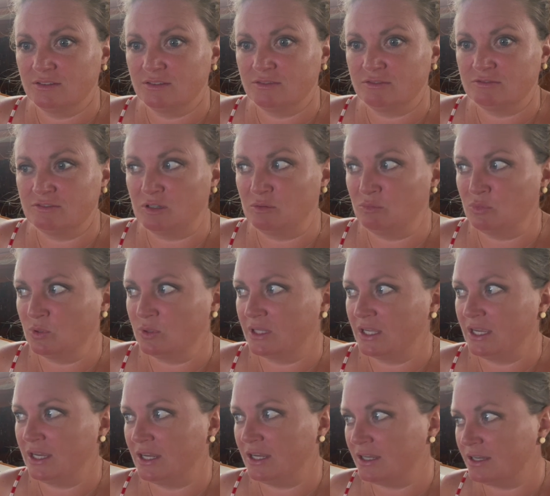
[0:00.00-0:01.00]
from
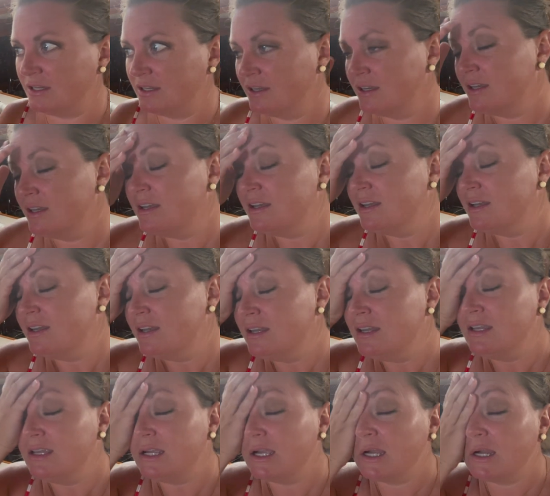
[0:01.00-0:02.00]
Mulegé
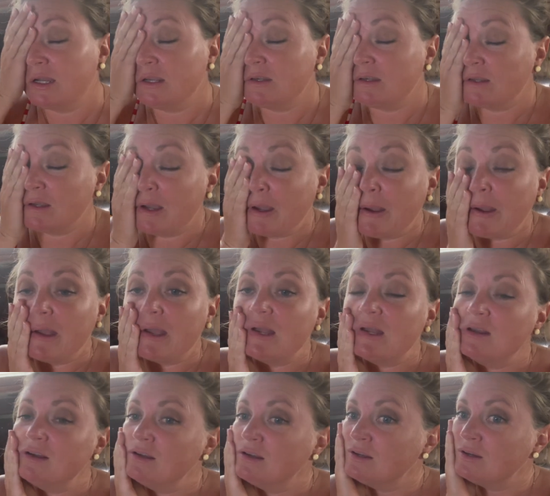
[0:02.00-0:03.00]
and uh,
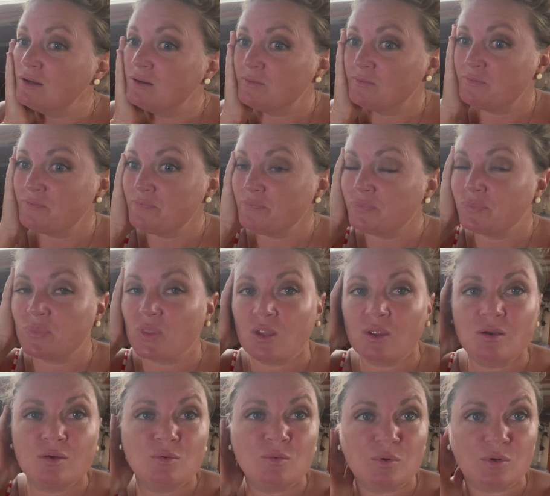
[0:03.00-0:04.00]

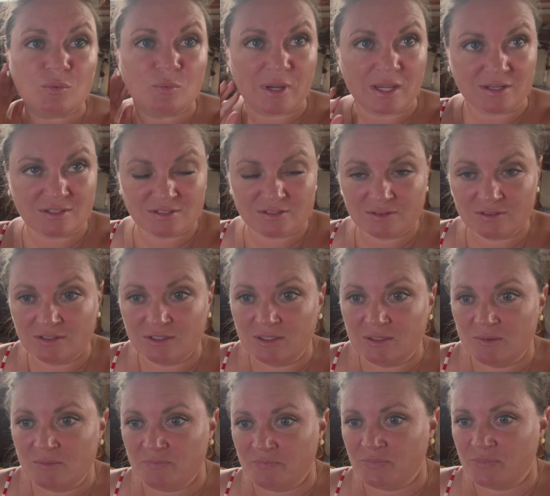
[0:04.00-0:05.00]
we're wet,
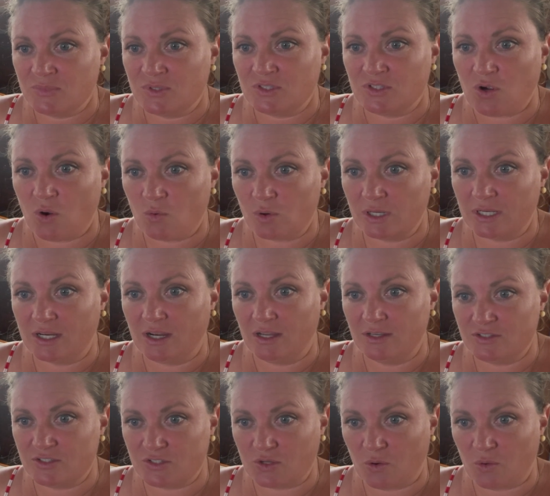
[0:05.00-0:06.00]
totally
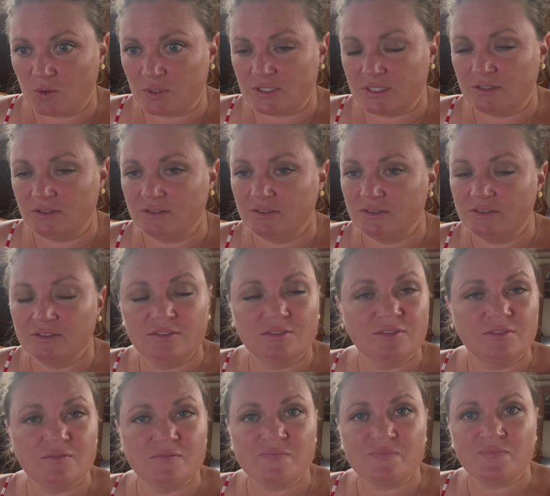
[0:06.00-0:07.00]
got soaked.
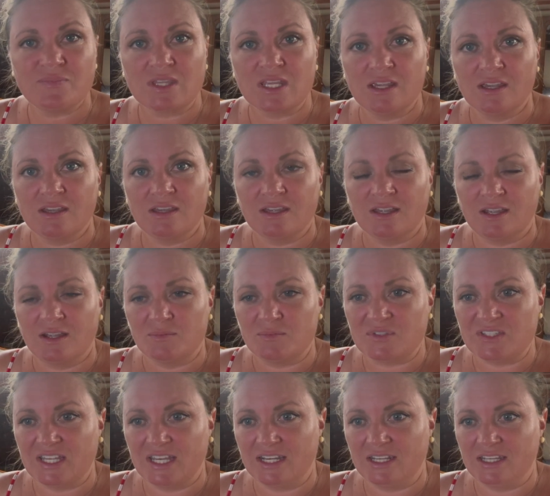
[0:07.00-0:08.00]
I'm
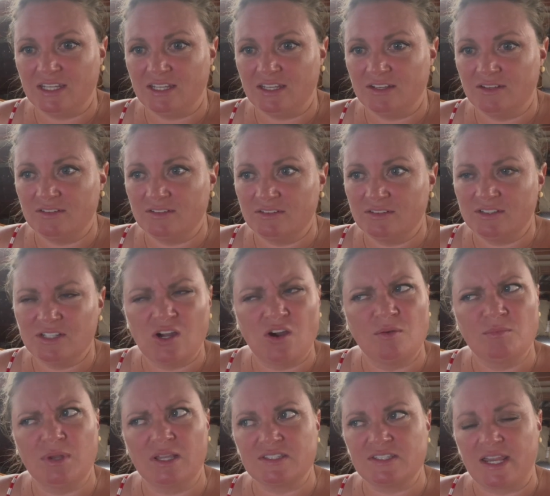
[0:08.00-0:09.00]
sandy. No, I'm
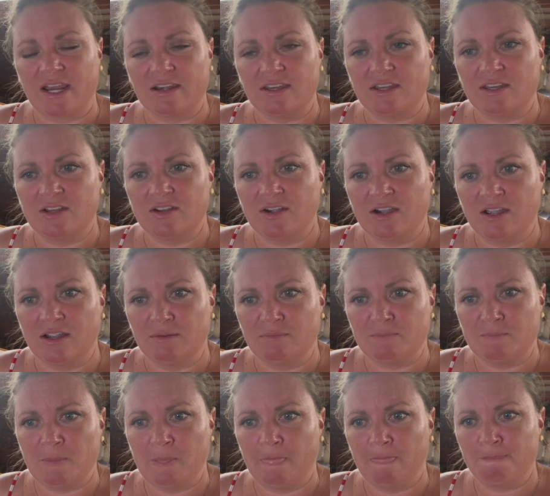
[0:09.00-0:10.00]
not sandy.
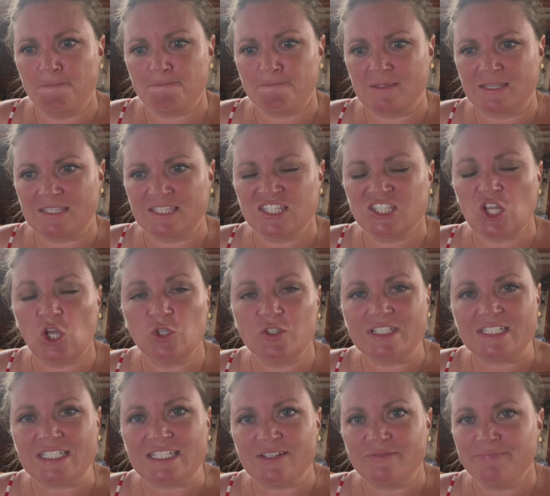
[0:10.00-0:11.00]
I'm
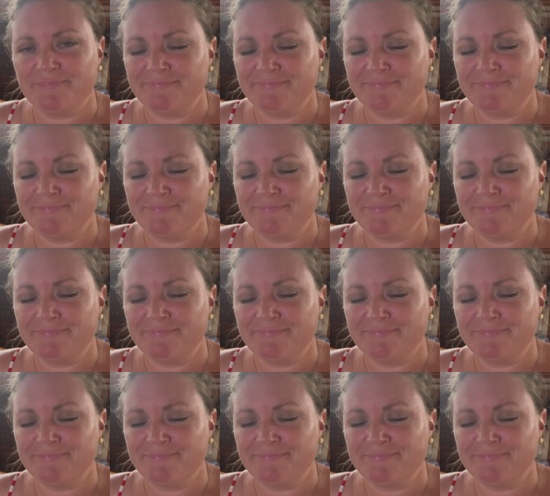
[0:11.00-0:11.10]
salty